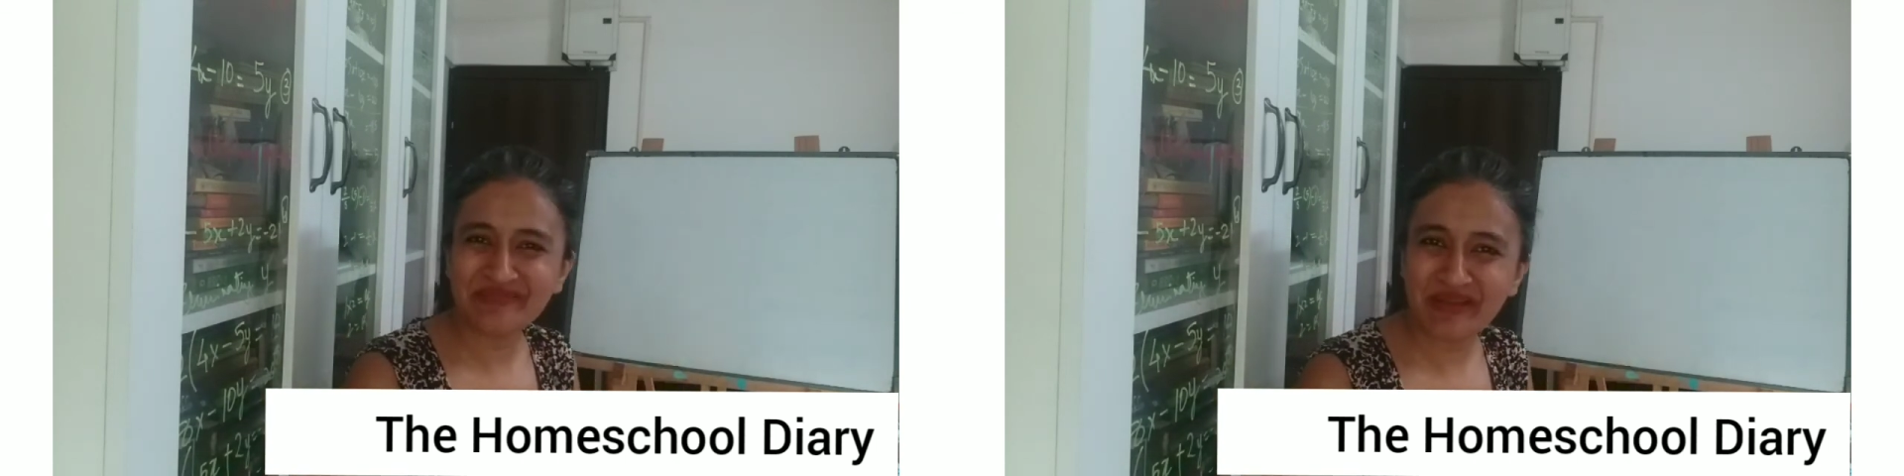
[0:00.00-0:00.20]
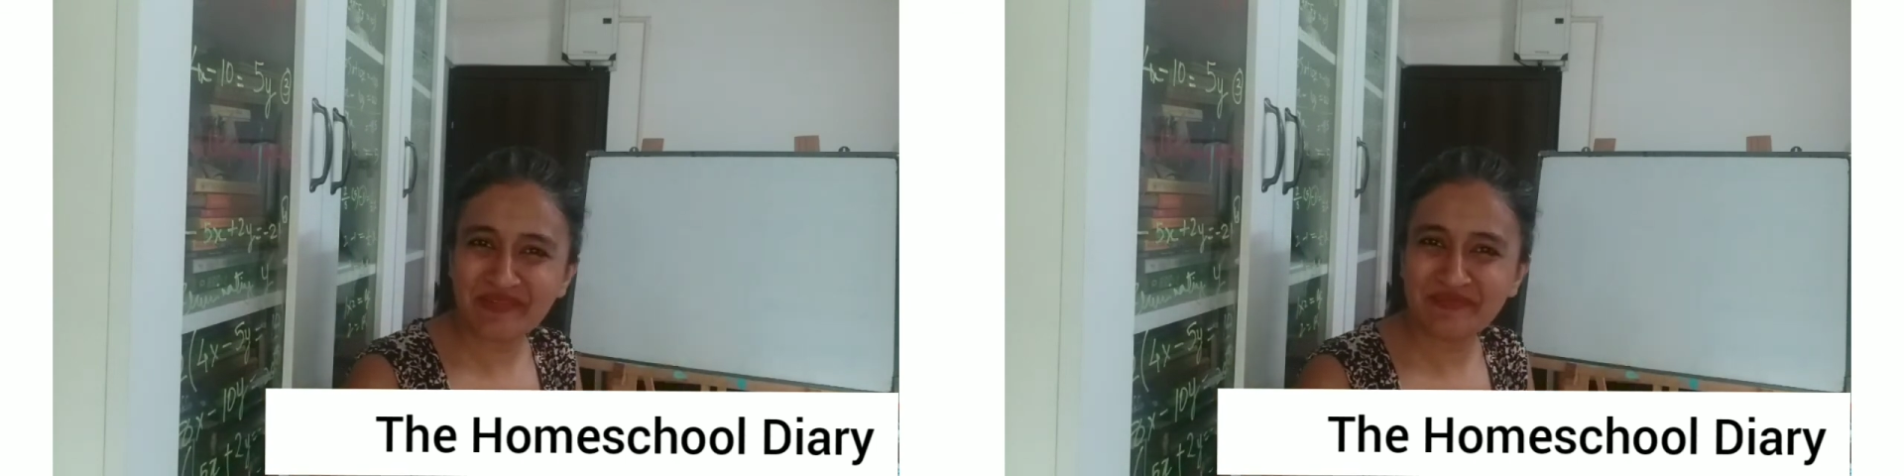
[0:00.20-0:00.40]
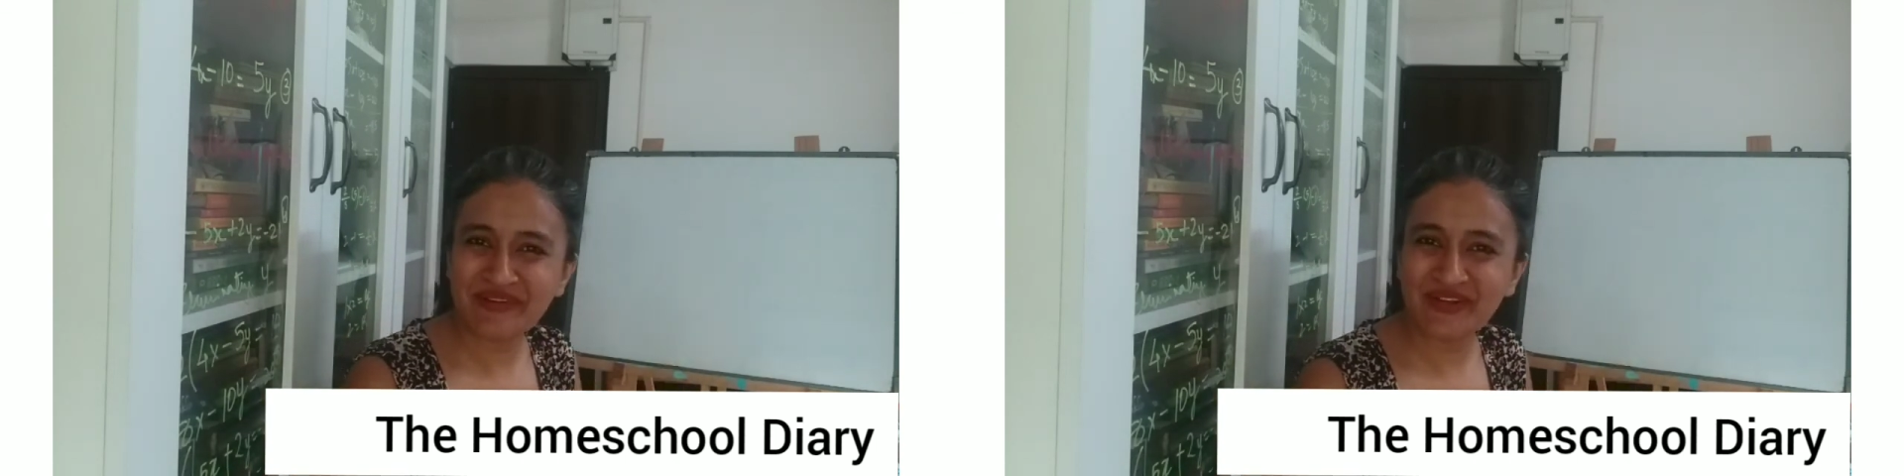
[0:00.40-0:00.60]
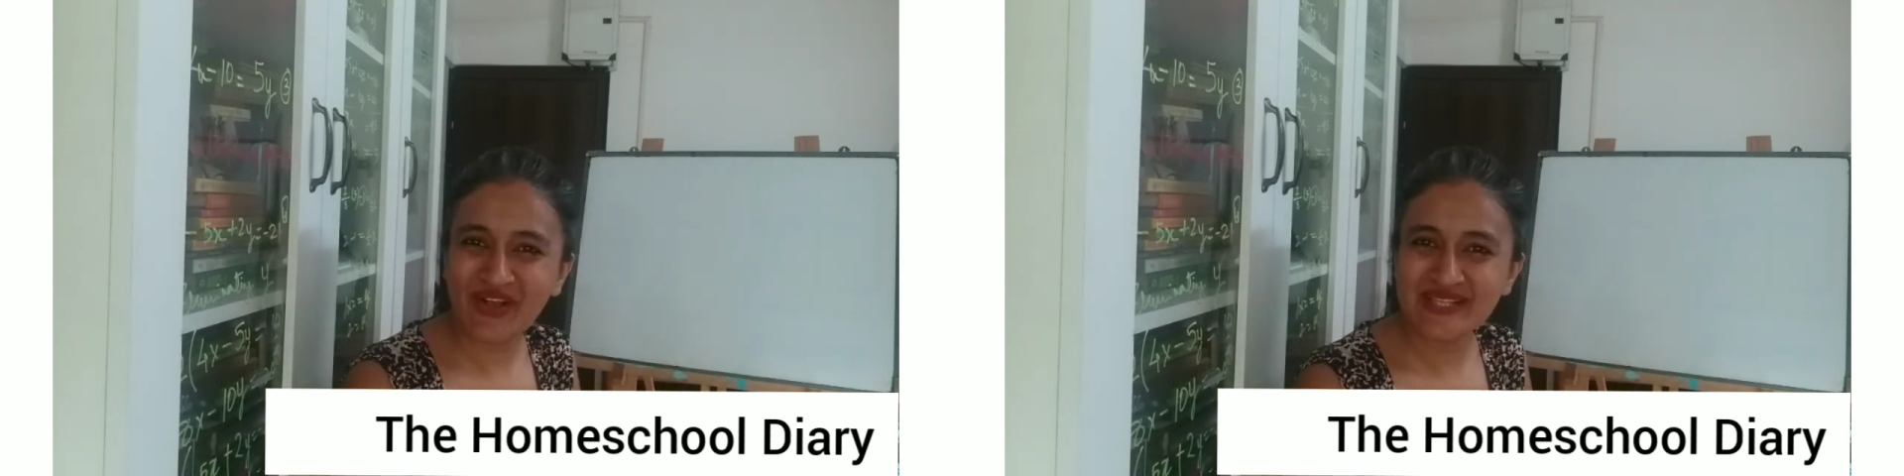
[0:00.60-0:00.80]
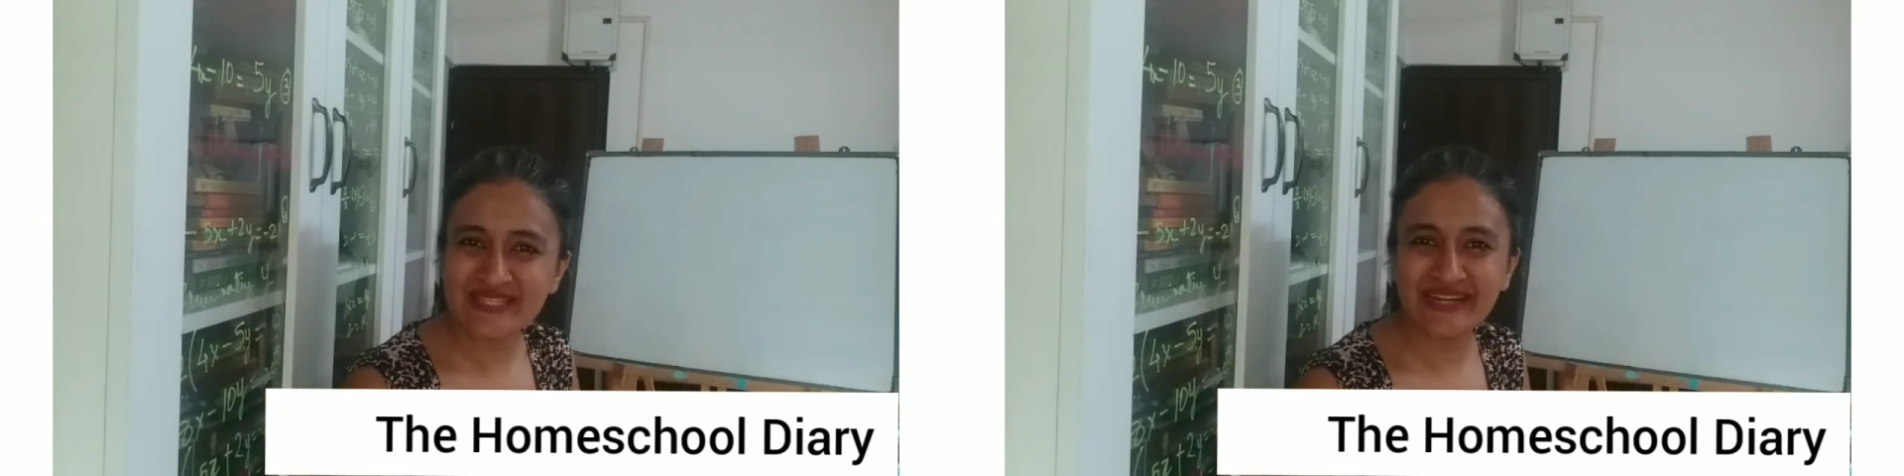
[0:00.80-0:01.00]
by people
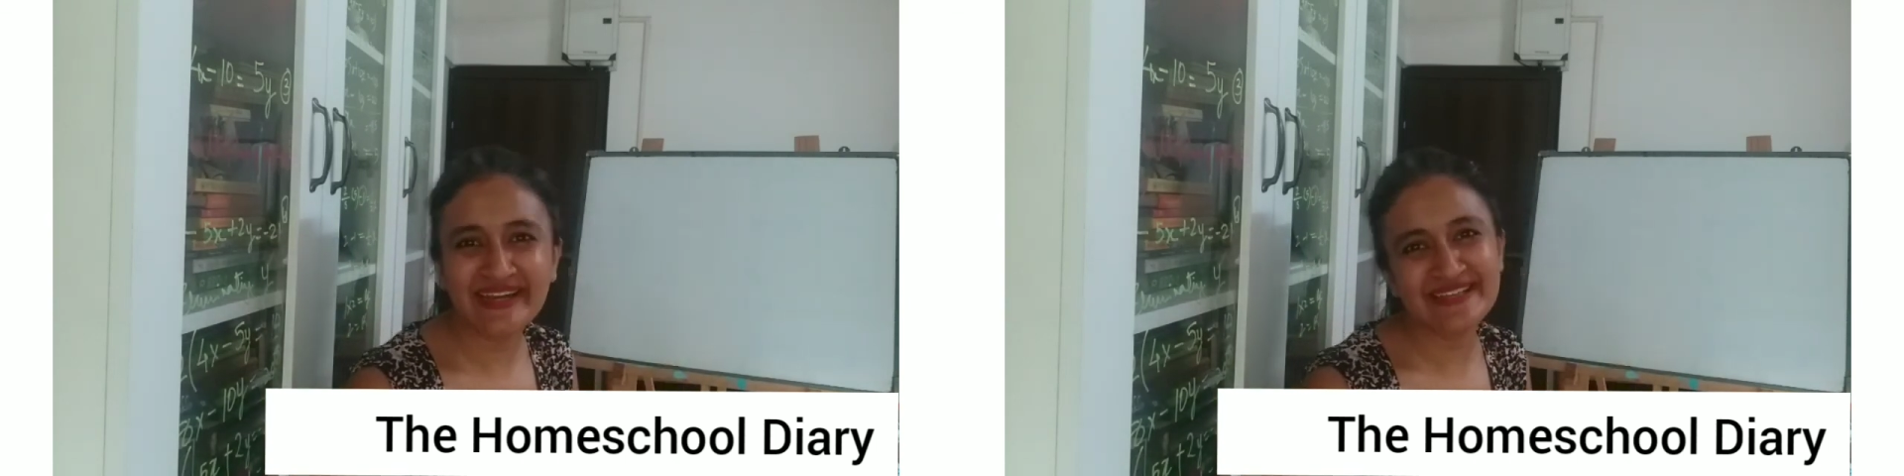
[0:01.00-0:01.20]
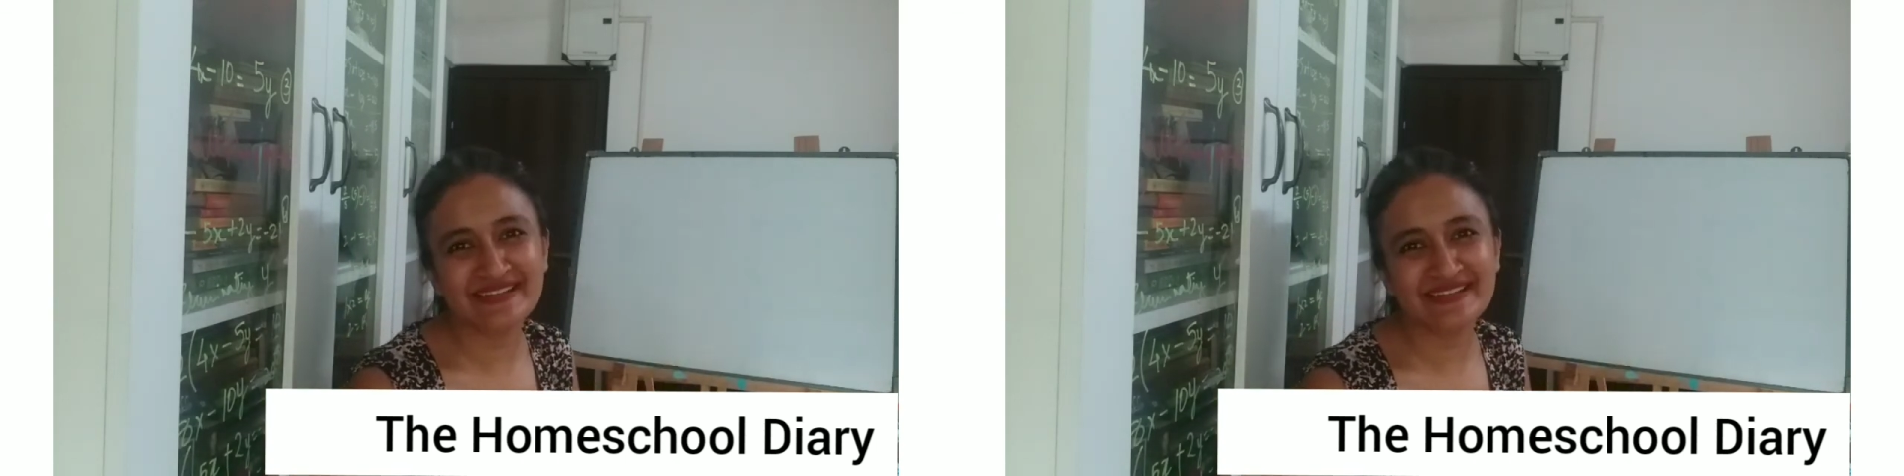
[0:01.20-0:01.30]
constantly.